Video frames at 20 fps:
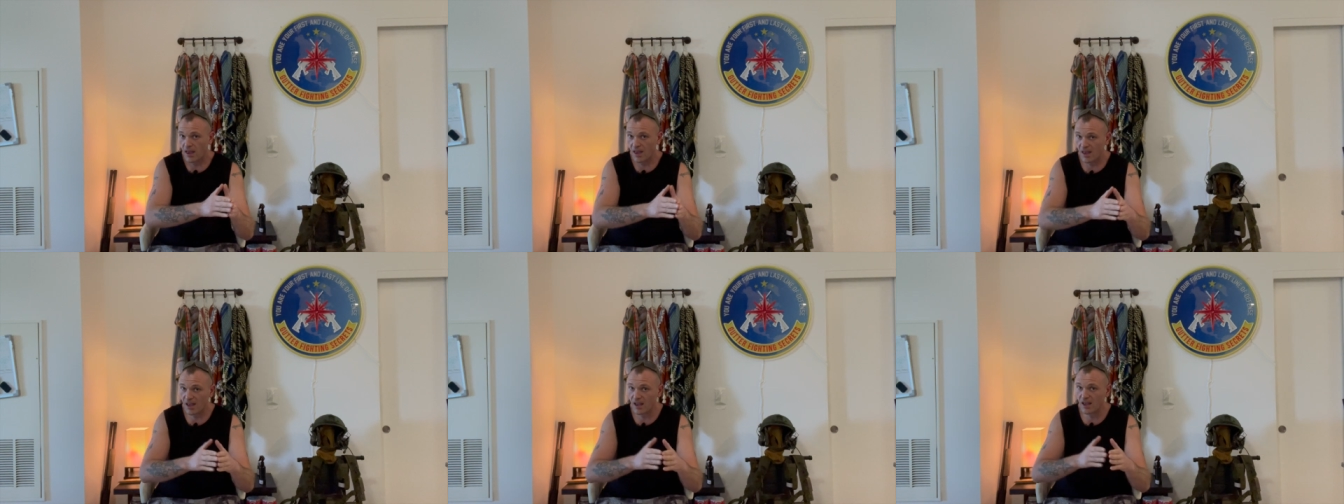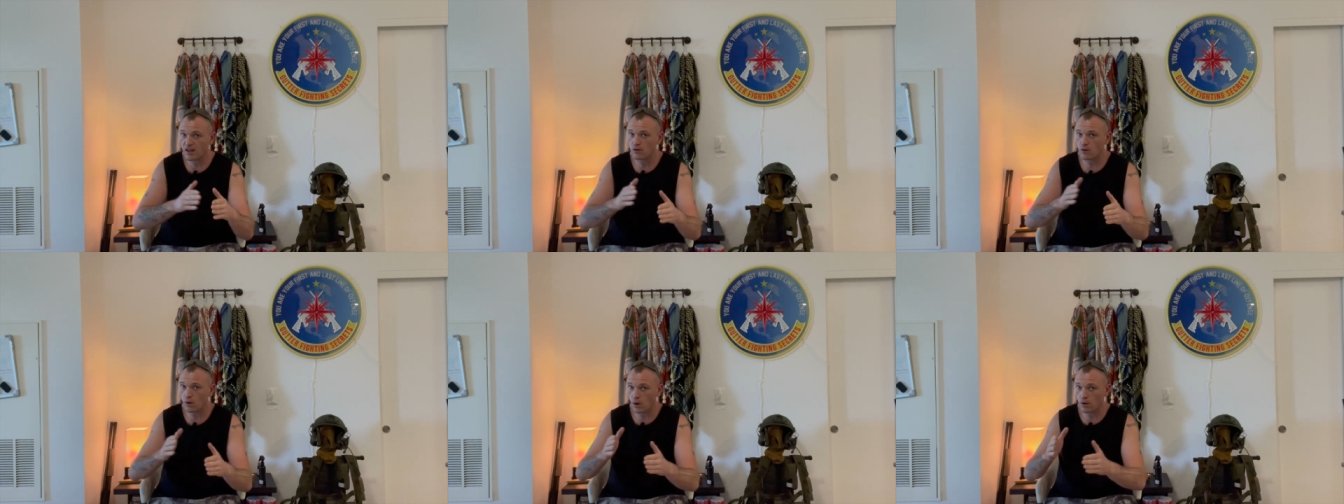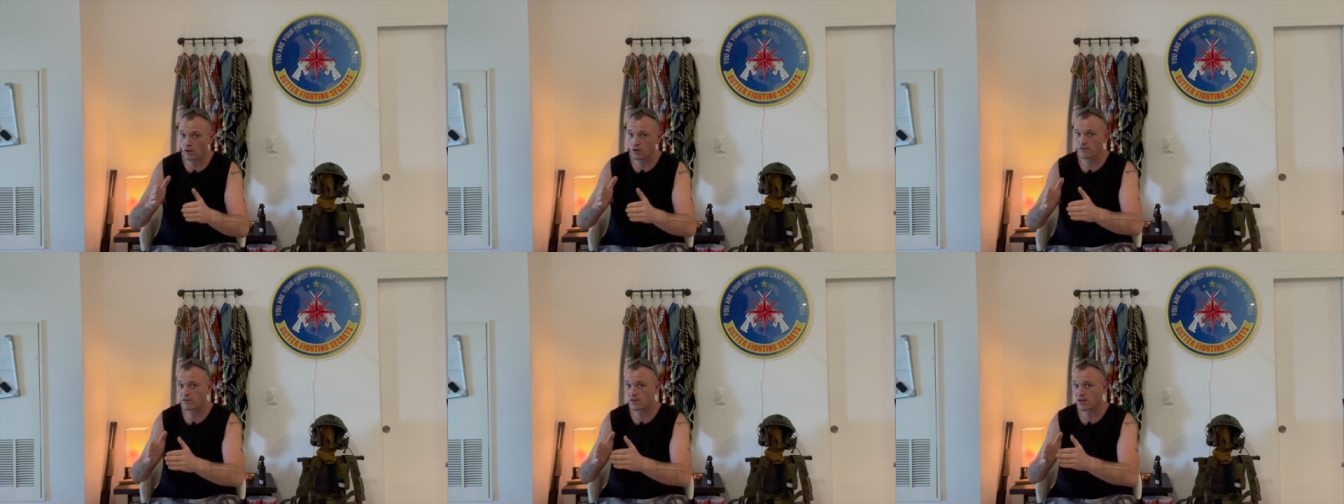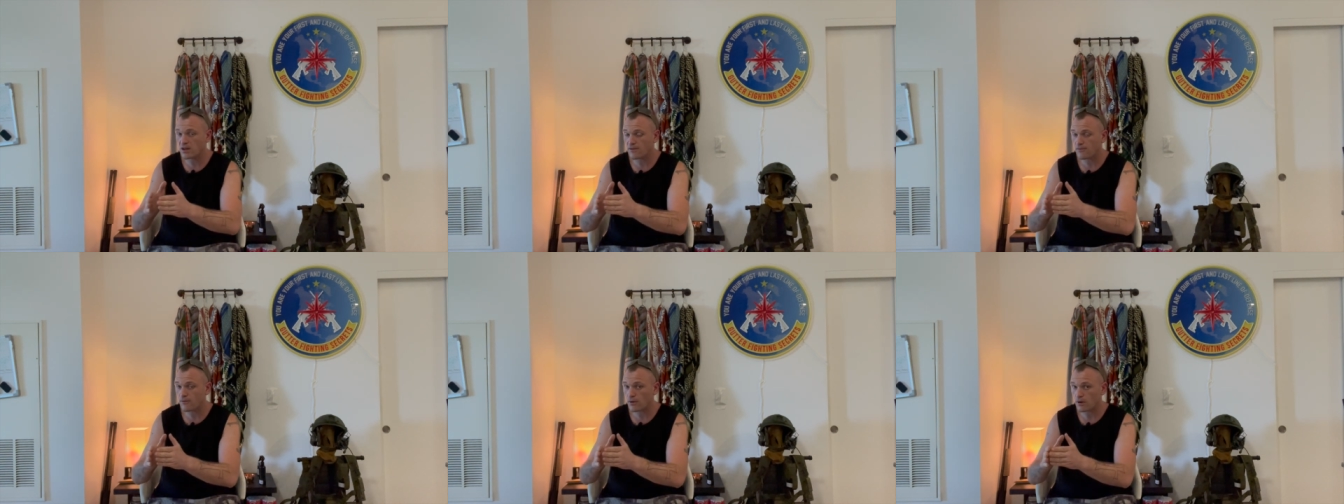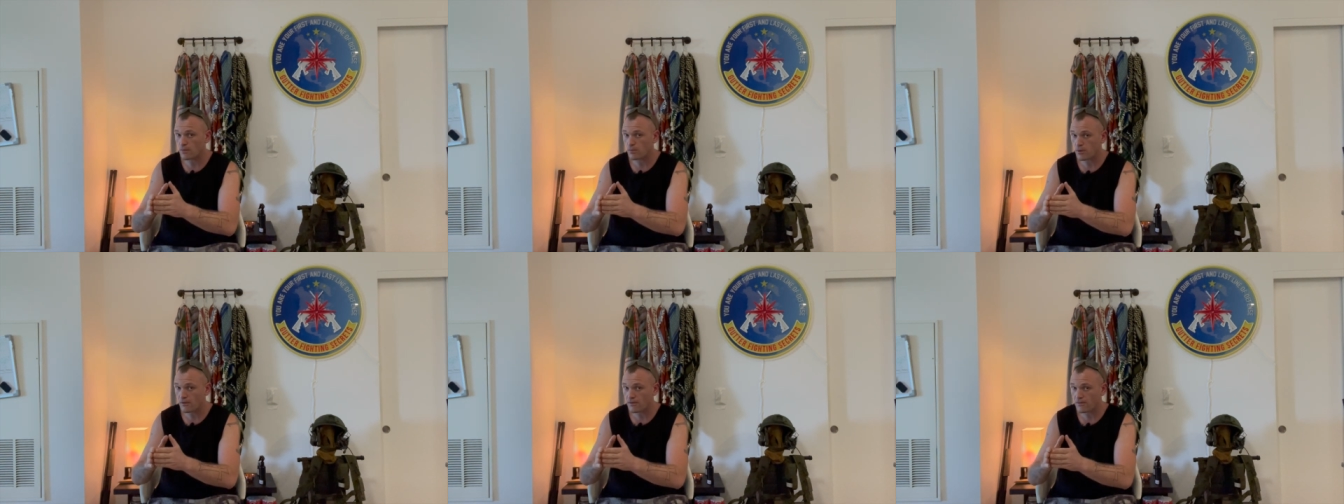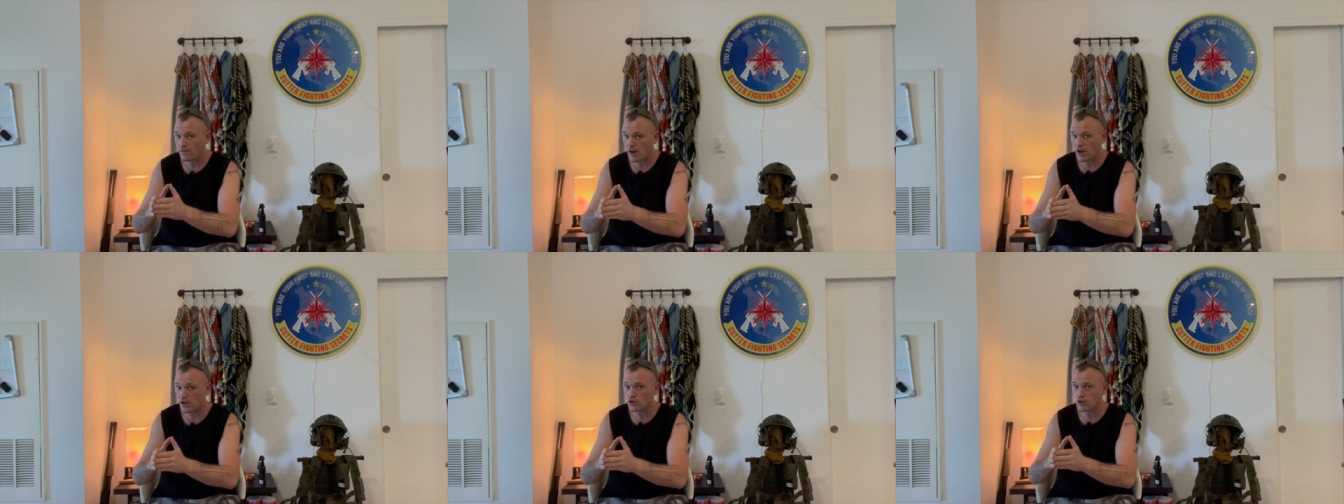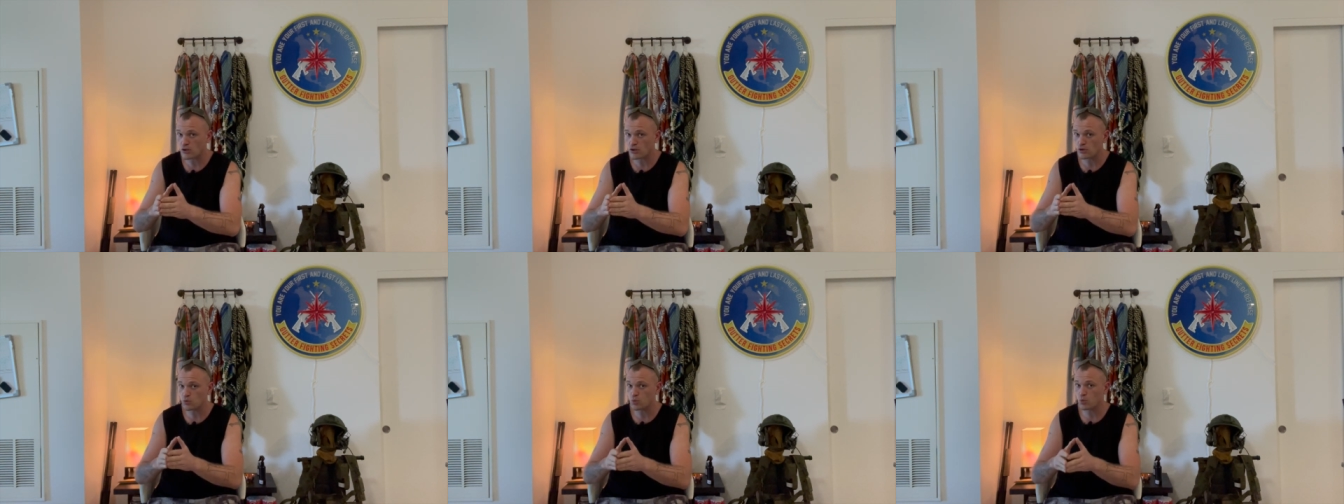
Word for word: and all of the different professions,